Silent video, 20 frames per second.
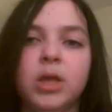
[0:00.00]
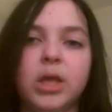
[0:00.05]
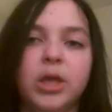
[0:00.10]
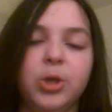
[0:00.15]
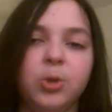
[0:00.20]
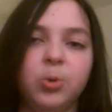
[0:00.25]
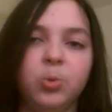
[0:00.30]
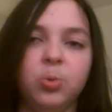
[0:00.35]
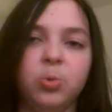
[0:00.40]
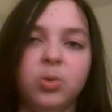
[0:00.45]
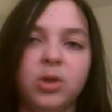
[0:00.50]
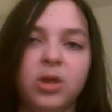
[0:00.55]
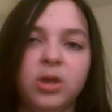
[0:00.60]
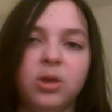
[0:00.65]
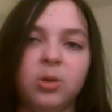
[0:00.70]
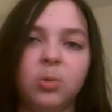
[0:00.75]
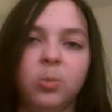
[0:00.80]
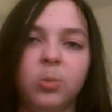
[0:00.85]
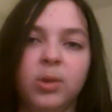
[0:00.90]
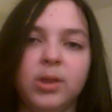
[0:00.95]
You
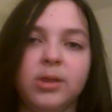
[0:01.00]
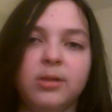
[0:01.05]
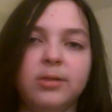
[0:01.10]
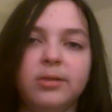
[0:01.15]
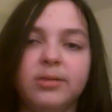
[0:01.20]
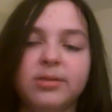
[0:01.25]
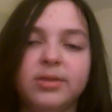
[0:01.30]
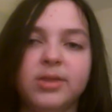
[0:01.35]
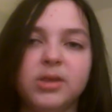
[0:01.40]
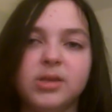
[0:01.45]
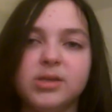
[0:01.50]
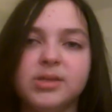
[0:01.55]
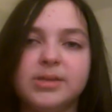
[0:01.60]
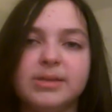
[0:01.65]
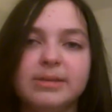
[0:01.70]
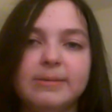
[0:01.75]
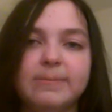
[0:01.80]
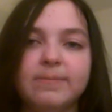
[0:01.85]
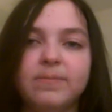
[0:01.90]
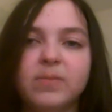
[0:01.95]
will
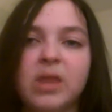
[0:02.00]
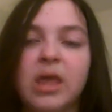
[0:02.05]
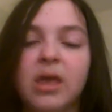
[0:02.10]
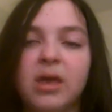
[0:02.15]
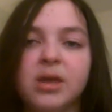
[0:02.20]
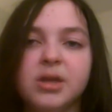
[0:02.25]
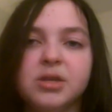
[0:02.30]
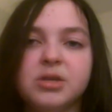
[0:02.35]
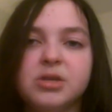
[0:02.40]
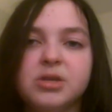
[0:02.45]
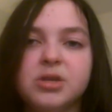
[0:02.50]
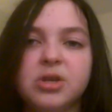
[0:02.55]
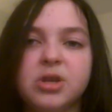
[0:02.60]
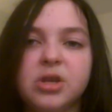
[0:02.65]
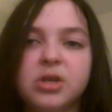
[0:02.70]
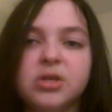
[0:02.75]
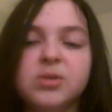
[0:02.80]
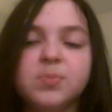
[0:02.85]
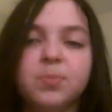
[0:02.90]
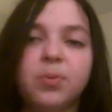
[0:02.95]
this
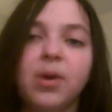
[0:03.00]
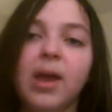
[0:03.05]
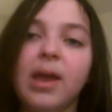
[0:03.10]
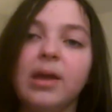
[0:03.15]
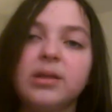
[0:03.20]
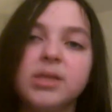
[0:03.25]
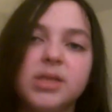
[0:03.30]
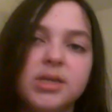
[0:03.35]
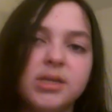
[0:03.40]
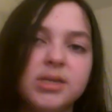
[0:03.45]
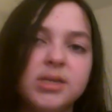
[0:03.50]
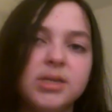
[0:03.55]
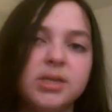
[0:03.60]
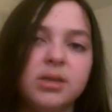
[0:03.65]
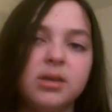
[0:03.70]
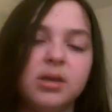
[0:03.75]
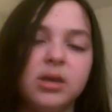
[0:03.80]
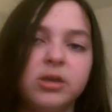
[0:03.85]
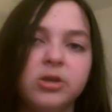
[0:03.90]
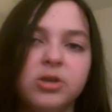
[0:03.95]
just practice.
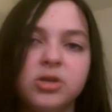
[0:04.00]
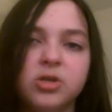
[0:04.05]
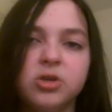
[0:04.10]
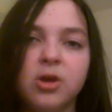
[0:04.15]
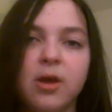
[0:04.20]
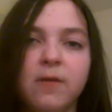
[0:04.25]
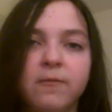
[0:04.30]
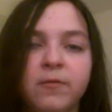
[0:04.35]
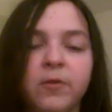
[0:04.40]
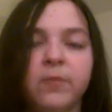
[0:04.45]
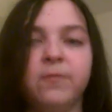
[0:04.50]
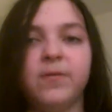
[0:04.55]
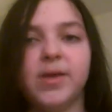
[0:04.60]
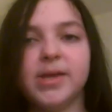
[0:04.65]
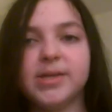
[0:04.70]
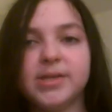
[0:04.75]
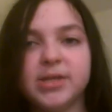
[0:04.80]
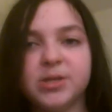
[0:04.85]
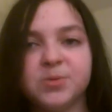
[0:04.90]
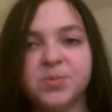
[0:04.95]
Just draw a few
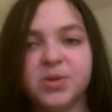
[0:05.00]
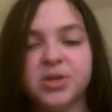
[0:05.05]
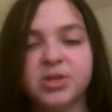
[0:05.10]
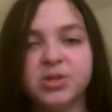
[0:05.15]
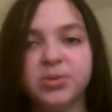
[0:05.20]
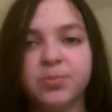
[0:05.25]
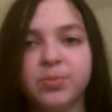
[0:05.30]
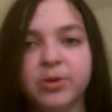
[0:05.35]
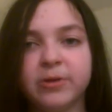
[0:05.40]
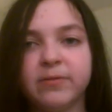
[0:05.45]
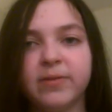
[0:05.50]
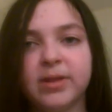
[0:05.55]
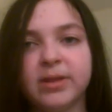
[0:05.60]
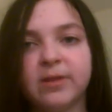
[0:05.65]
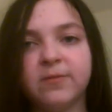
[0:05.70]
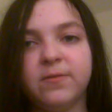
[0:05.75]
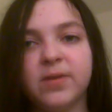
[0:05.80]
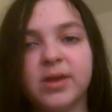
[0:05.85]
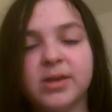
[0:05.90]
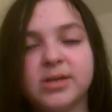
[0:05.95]
faces once you improve on
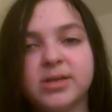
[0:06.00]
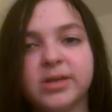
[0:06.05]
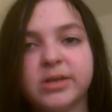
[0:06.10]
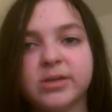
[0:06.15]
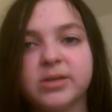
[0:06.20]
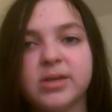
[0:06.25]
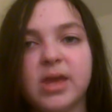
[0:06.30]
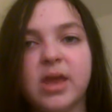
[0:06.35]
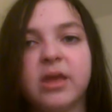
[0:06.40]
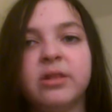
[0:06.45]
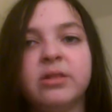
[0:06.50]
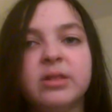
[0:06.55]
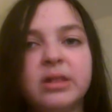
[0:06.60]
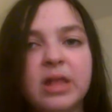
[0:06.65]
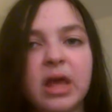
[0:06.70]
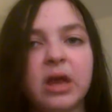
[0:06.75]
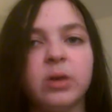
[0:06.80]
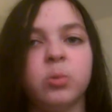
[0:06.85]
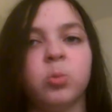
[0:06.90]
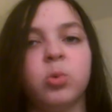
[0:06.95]
the faces, and
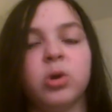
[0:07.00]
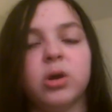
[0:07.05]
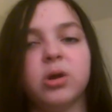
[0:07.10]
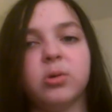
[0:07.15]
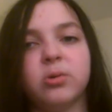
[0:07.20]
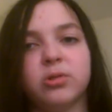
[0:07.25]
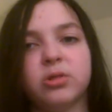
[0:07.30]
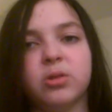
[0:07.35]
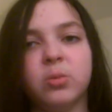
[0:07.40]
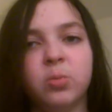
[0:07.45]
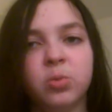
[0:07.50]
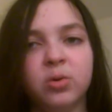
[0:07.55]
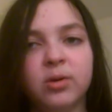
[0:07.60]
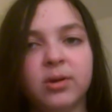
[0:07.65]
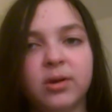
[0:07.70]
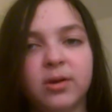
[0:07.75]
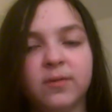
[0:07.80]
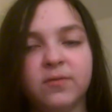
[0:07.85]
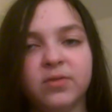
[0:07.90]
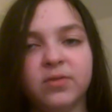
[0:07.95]
then work with the
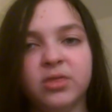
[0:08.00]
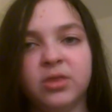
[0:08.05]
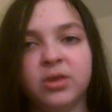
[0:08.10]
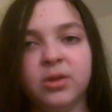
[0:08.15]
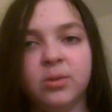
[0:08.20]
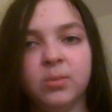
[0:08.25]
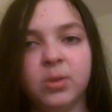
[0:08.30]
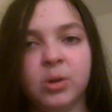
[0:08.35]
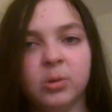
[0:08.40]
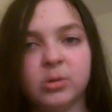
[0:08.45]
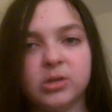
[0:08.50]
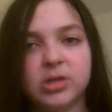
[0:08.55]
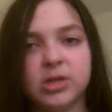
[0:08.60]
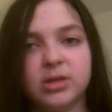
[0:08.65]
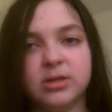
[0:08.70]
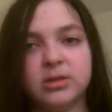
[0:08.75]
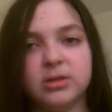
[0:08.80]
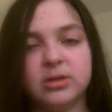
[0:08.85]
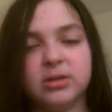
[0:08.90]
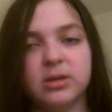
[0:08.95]
more of the
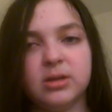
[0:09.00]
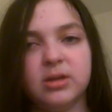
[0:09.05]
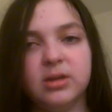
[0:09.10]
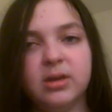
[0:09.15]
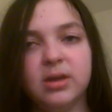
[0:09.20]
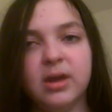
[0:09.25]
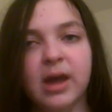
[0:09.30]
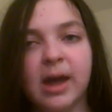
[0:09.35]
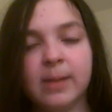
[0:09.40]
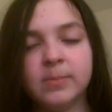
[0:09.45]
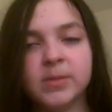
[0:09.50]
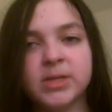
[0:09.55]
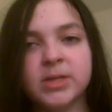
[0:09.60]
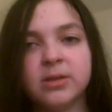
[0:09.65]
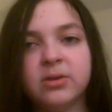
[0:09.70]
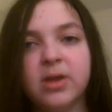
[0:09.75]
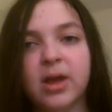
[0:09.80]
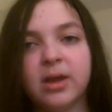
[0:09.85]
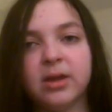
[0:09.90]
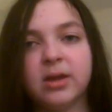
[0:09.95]
emotions. I'm
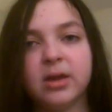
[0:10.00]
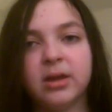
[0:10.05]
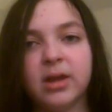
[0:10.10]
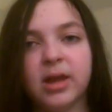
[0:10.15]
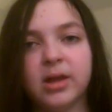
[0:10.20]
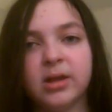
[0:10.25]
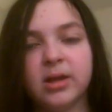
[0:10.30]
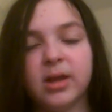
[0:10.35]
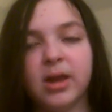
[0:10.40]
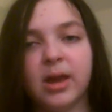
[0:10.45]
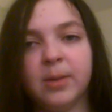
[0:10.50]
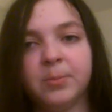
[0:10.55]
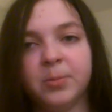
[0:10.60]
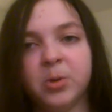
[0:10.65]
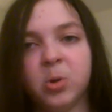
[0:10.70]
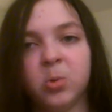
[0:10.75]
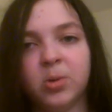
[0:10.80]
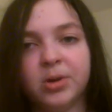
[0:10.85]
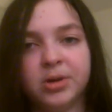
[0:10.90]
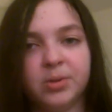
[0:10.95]
still not good at it. I'm
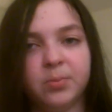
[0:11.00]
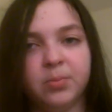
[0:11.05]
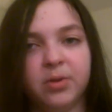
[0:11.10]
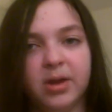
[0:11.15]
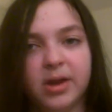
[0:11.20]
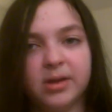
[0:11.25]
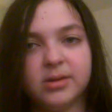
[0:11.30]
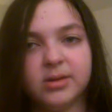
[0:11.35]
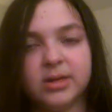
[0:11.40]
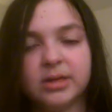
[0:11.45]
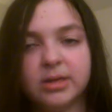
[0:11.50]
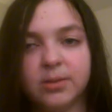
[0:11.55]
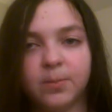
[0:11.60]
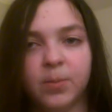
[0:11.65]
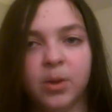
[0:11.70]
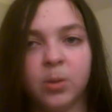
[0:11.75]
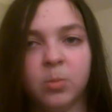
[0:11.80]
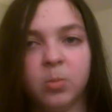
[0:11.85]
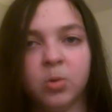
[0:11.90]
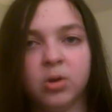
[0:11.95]
going to practice a
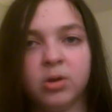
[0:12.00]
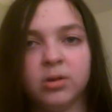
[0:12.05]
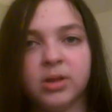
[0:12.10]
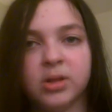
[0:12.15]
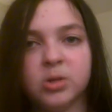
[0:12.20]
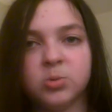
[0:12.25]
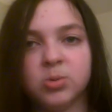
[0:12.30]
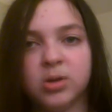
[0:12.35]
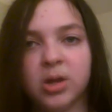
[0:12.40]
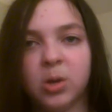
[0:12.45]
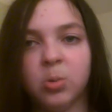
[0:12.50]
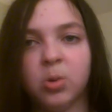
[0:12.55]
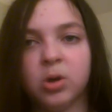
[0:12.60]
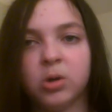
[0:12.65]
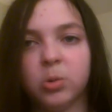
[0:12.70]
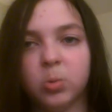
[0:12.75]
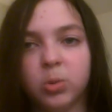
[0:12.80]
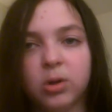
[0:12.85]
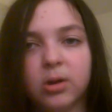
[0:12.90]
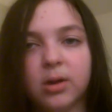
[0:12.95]
bit more. That's what I
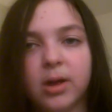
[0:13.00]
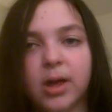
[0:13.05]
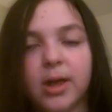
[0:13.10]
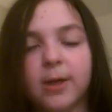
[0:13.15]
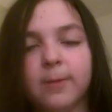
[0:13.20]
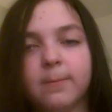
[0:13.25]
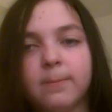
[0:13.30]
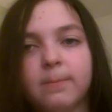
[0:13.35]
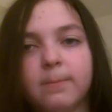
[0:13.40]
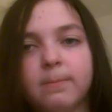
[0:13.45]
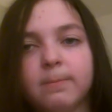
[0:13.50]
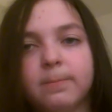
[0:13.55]
want to work on.